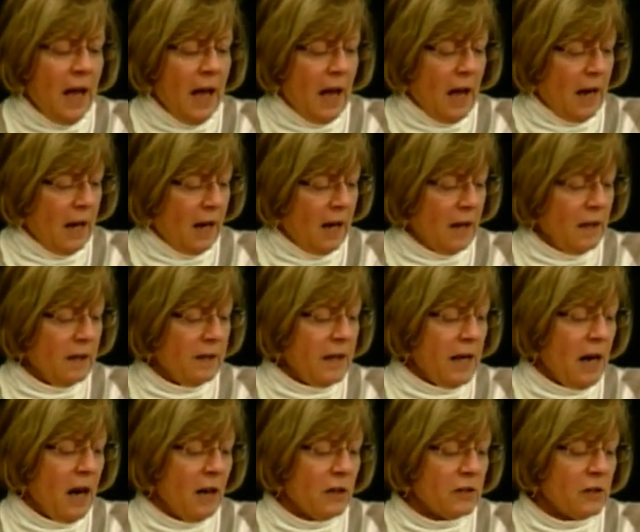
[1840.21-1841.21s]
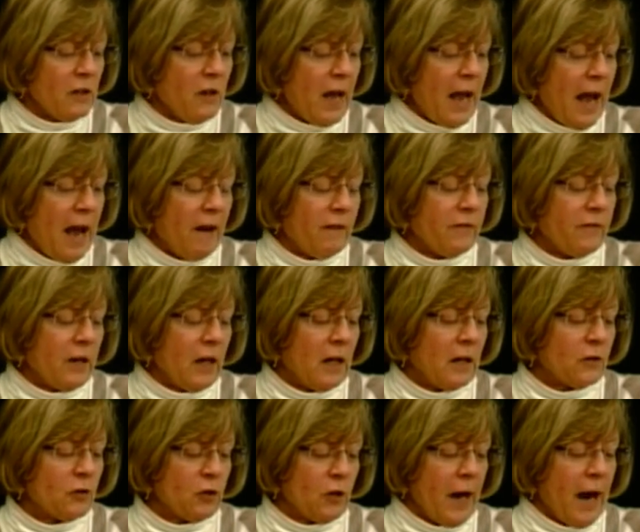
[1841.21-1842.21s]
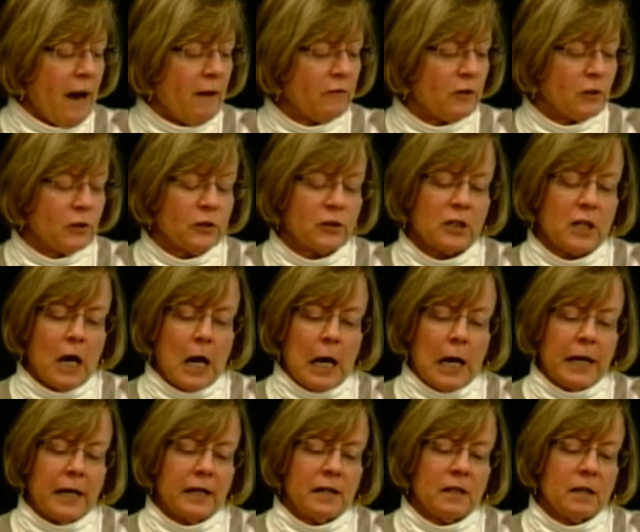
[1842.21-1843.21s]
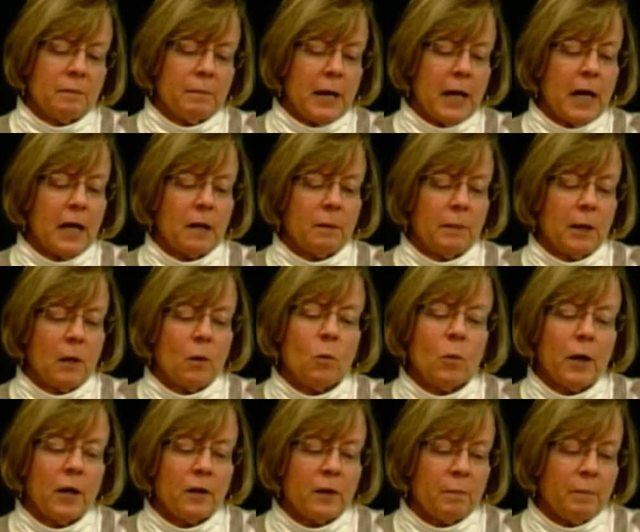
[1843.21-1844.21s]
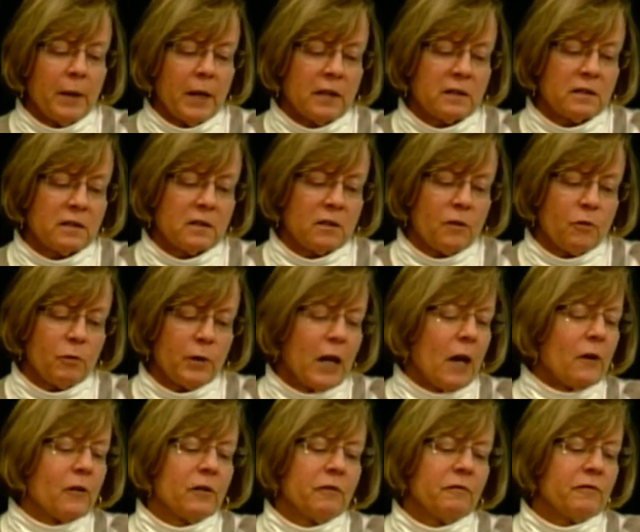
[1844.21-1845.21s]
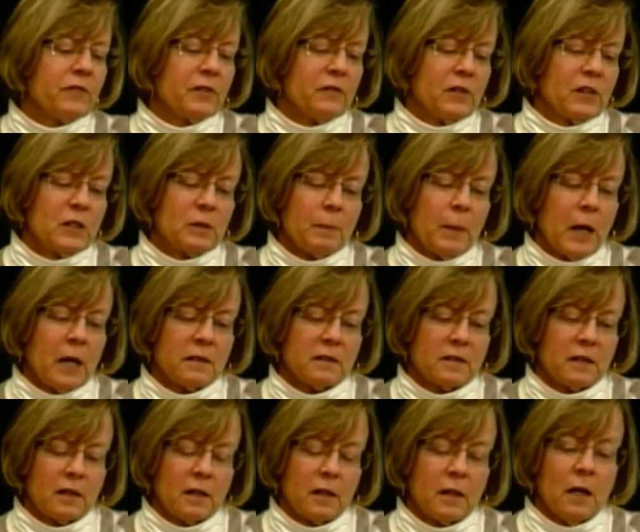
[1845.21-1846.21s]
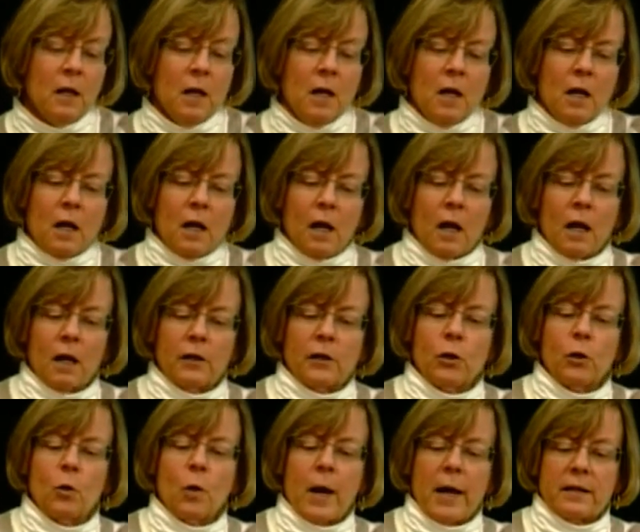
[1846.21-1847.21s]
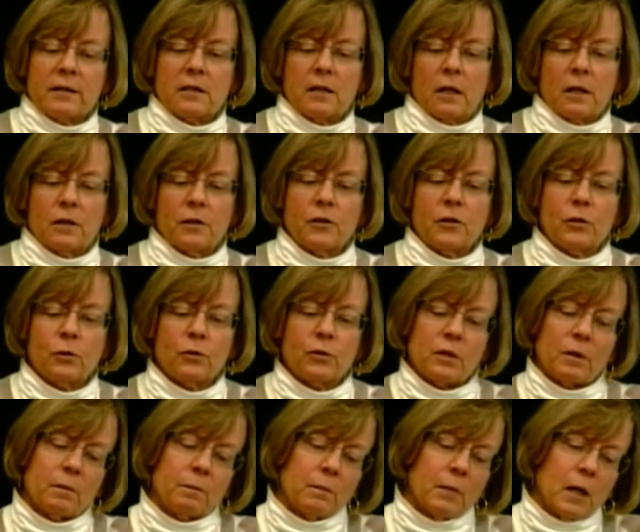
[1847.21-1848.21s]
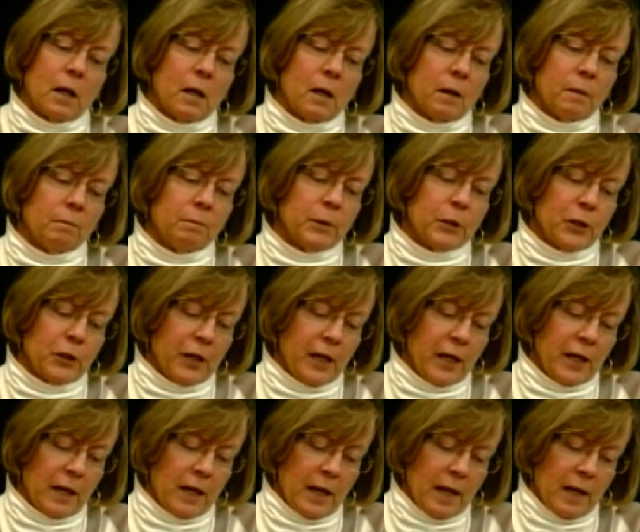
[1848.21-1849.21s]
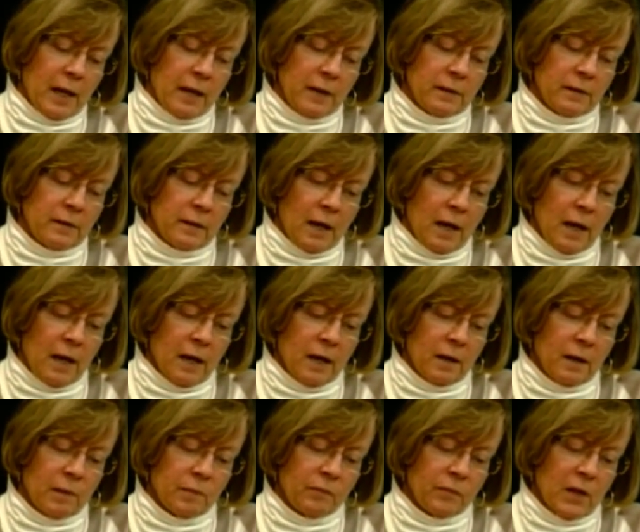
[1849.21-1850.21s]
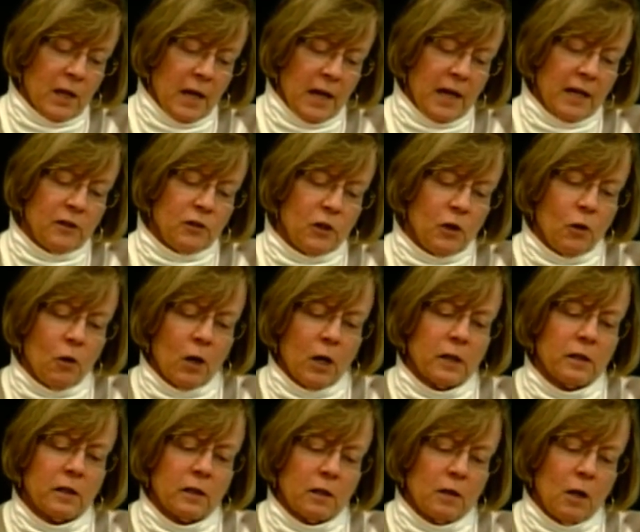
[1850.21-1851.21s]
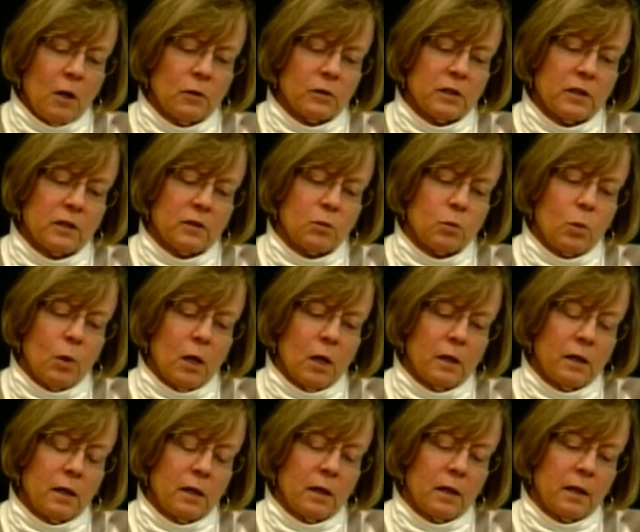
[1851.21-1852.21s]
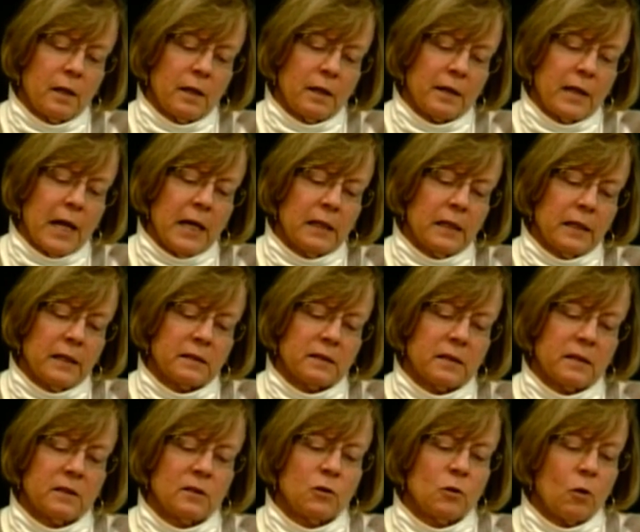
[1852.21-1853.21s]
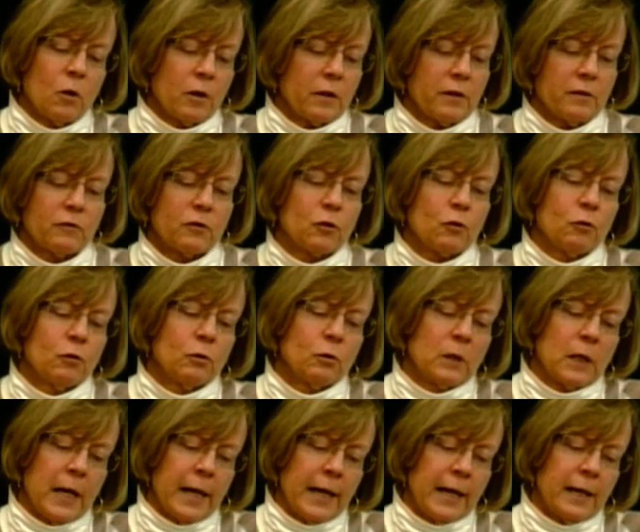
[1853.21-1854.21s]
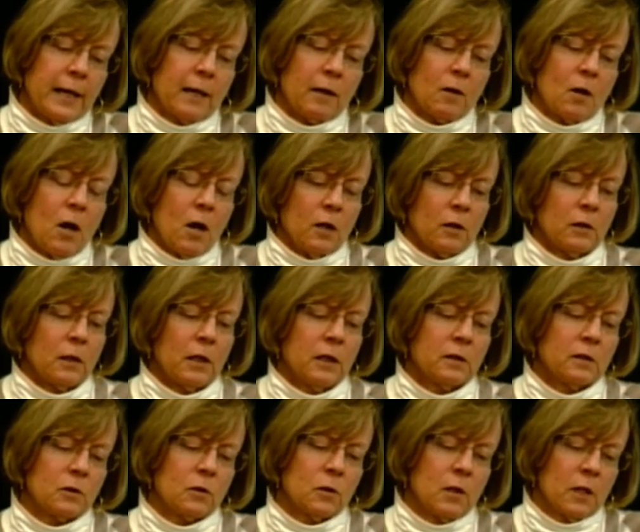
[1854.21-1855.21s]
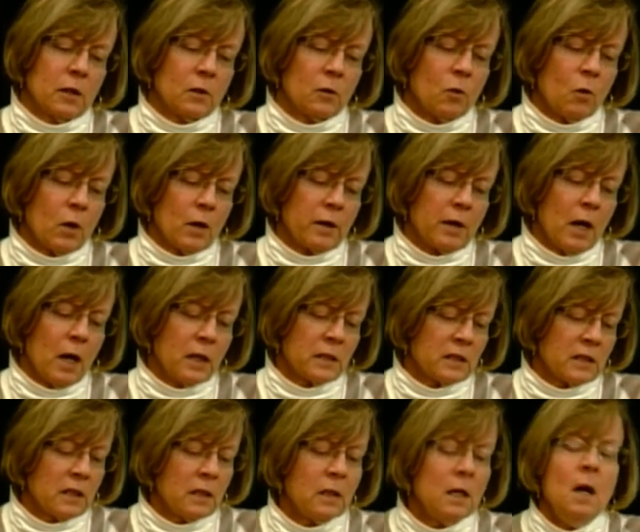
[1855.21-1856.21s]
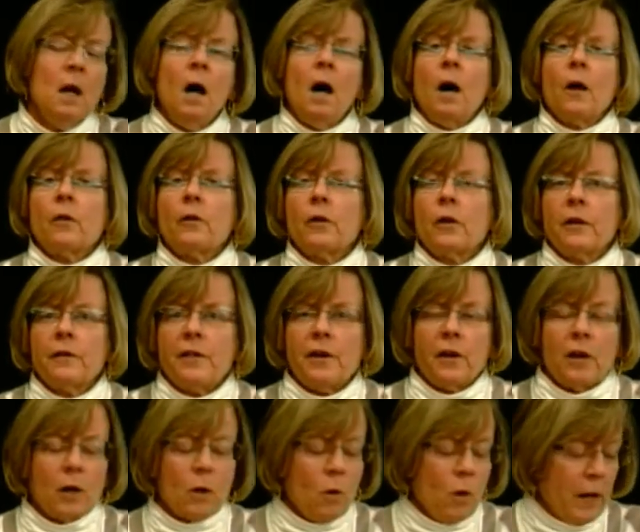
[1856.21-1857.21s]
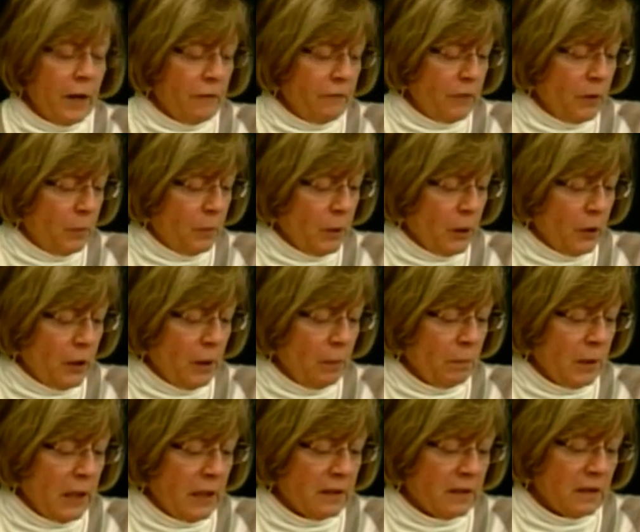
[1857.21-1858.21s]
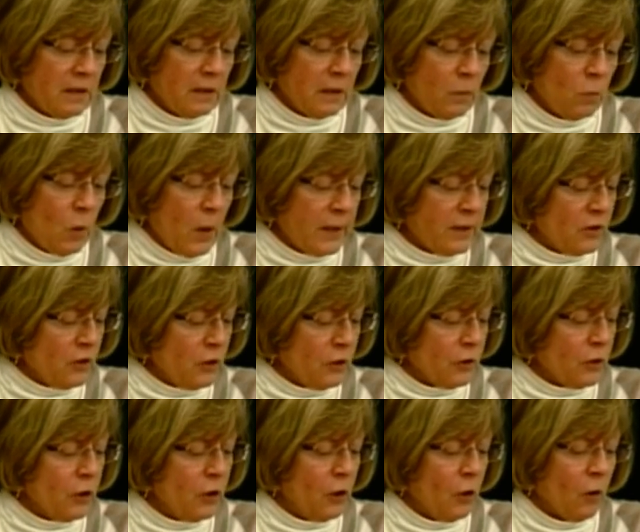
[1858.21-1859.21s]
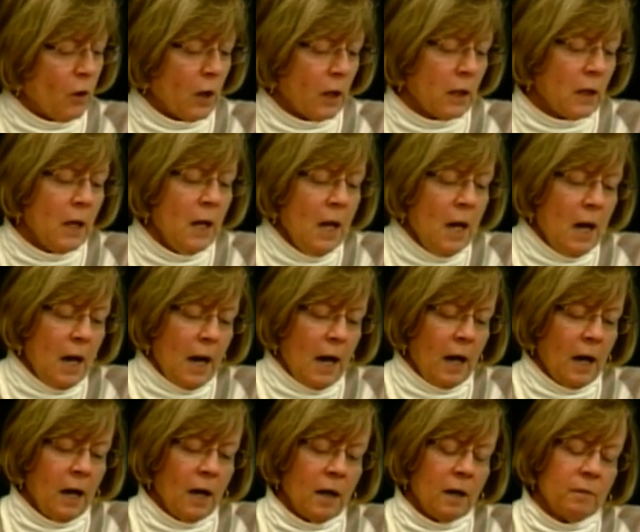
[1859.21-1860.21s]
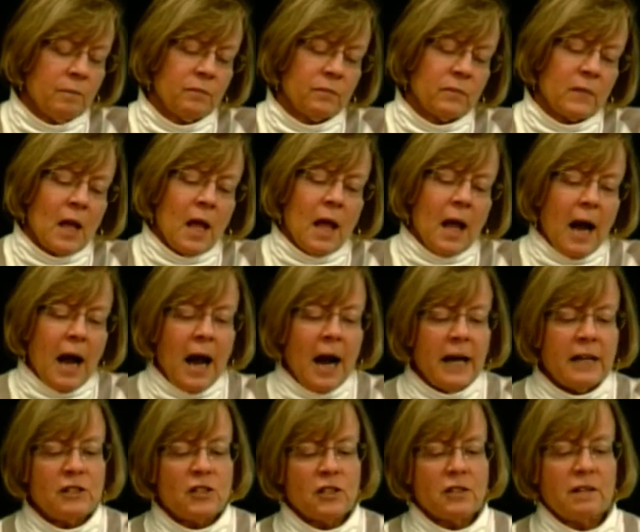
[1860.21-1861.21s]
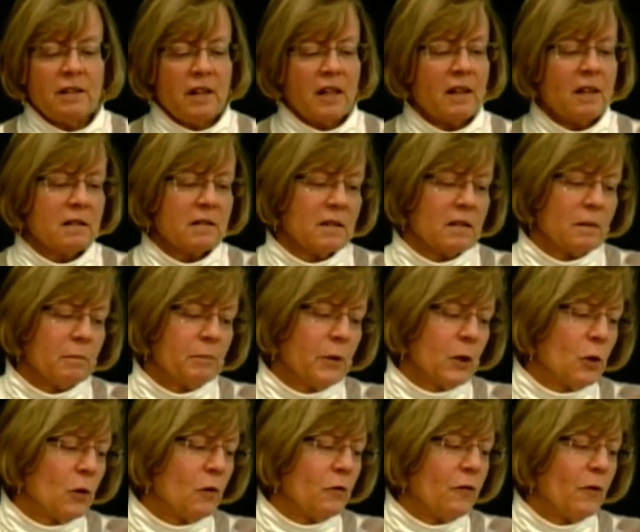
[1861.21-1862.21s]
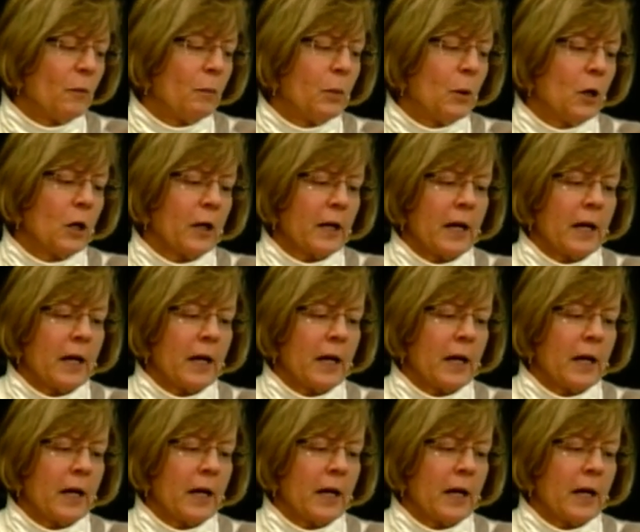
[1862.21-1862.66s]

Uh, they also have a uh, traveler's guide in the back about where the best 350 spots in the uh, U.S. are to do some um, birding. And um, in New York, the closest one that they list is north of Schroon Lake. It call, it's in North Hudson, although there are quite a few birding places in western New York. Um, I just think this is a beautiful book,